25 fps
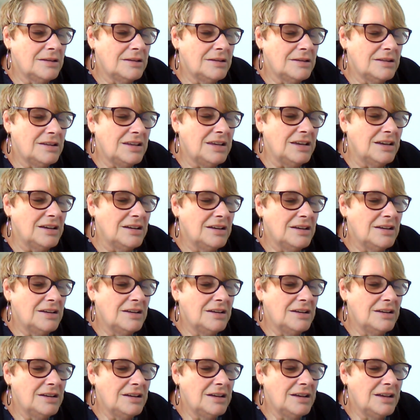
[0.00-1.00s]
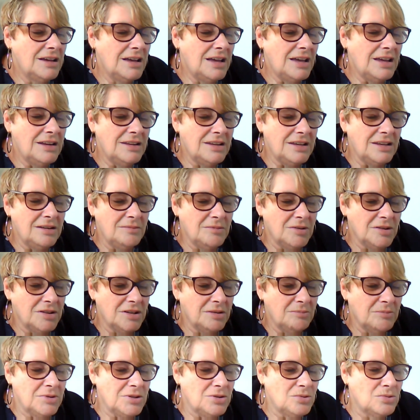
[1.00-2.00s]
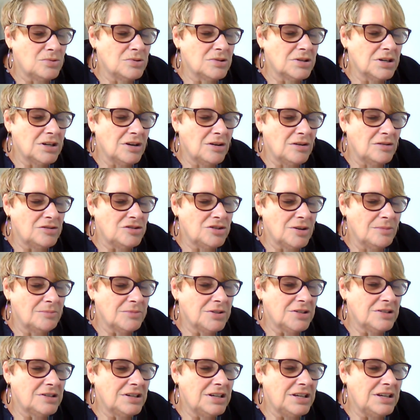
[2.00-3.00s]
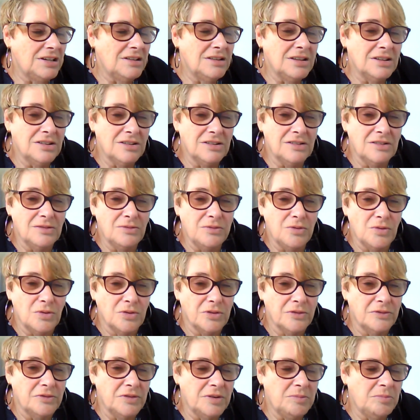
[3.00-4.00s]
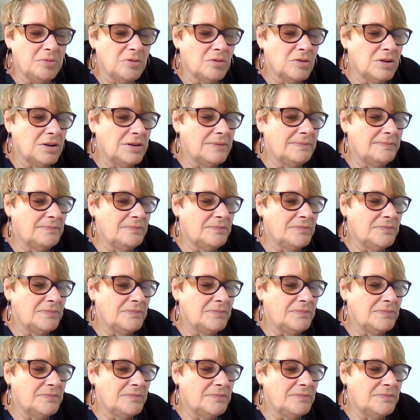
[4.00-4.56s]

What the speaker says: Yeah, and then I think my daughter got jumped in here, and this is the 4th of February.